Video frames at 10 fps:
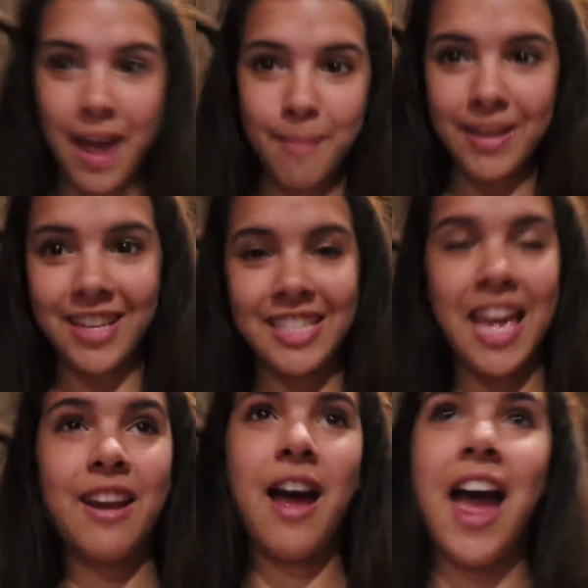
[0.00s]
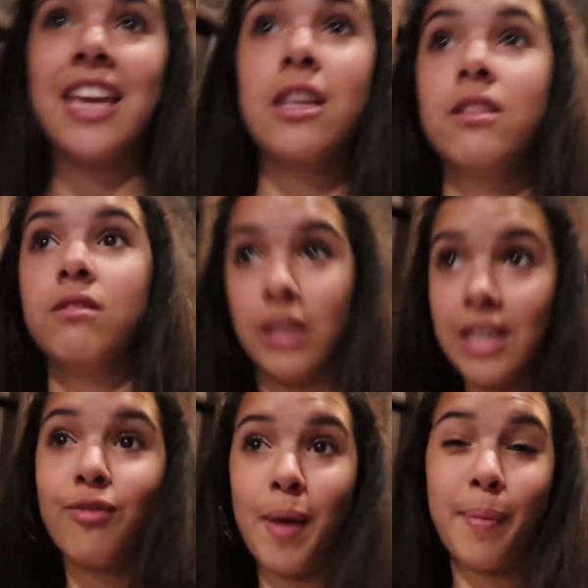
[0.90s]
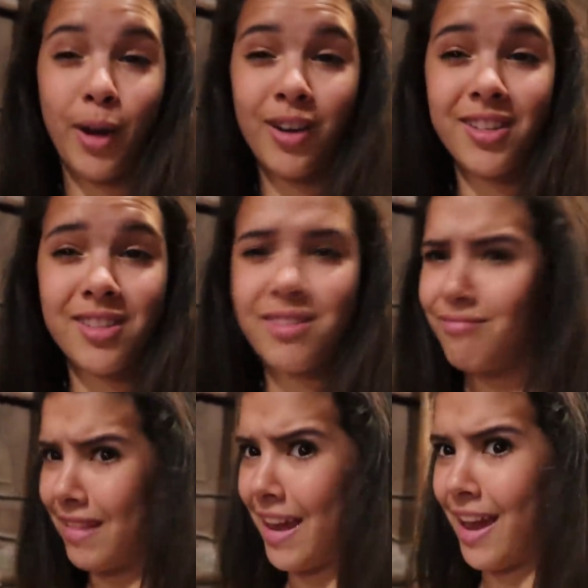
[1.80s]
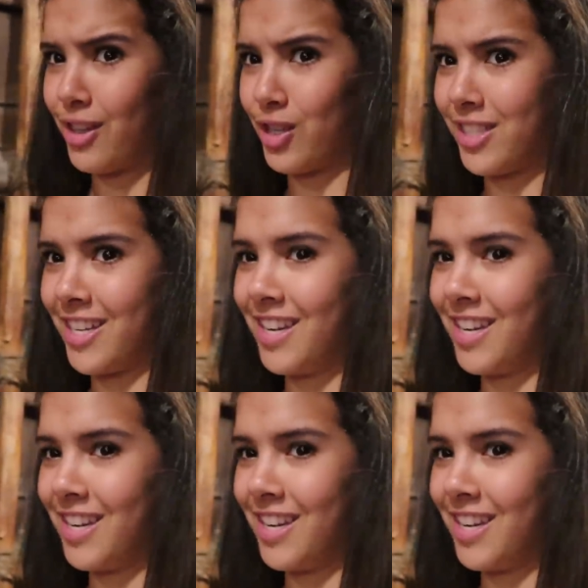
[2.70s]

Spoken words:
band, because then I can leave my parents like I just